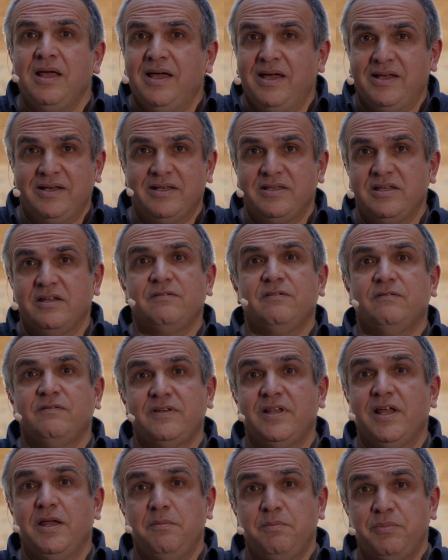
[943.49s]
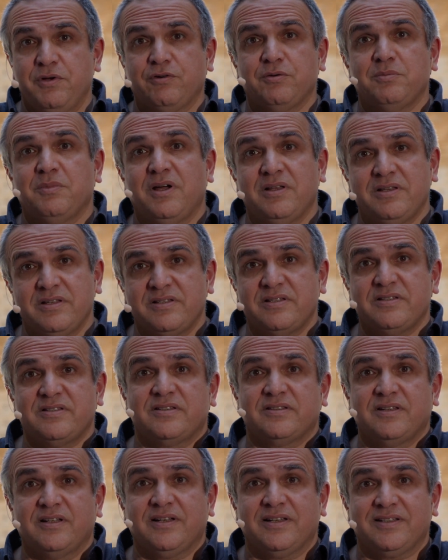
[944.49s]
And at the end of the day, bear in mind, this is
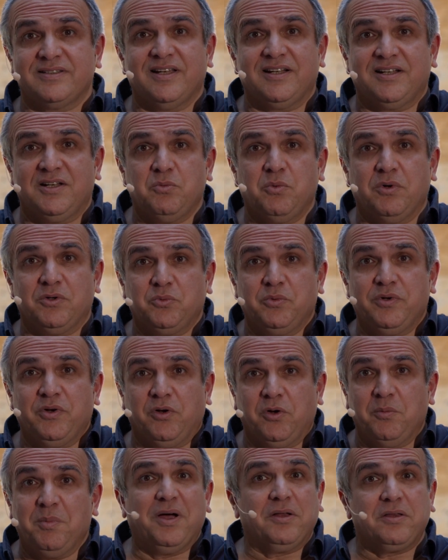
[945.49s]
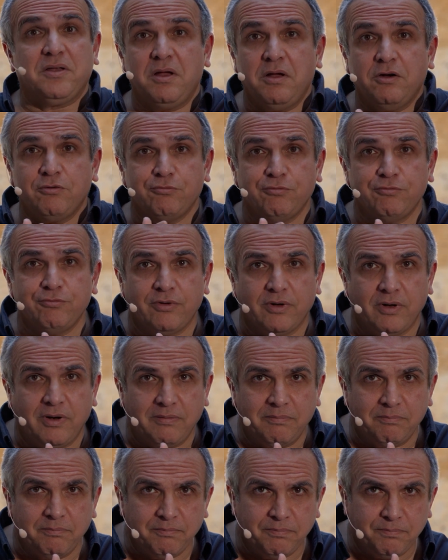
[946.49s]
exactly what we're all about:
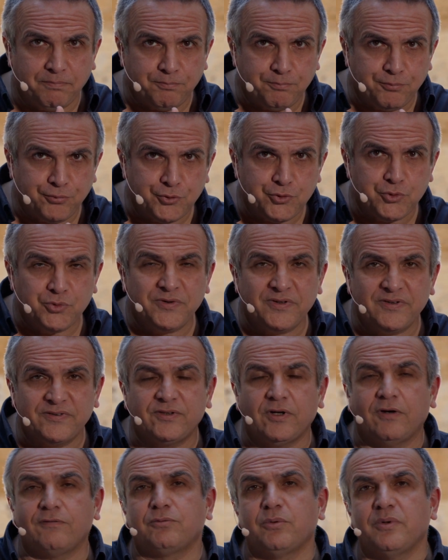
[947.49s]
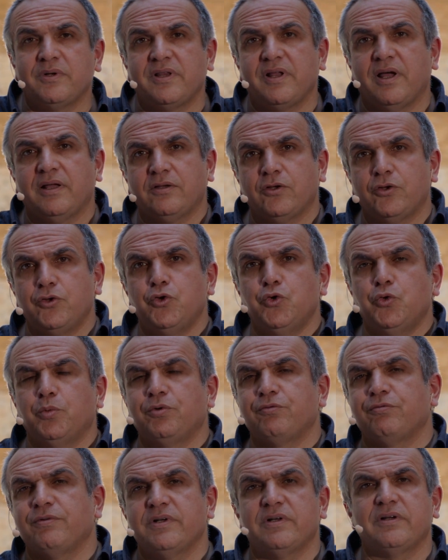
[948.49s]
producing software that a
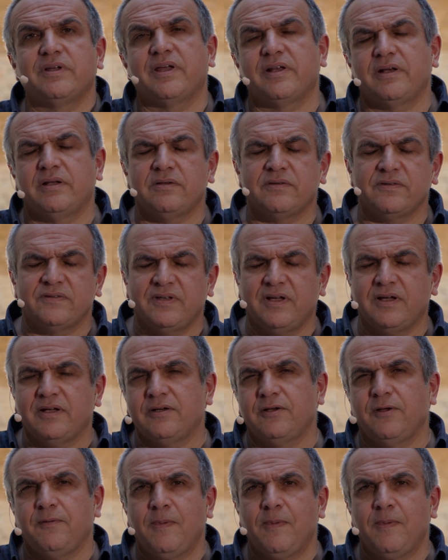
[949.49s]
human reader can understand.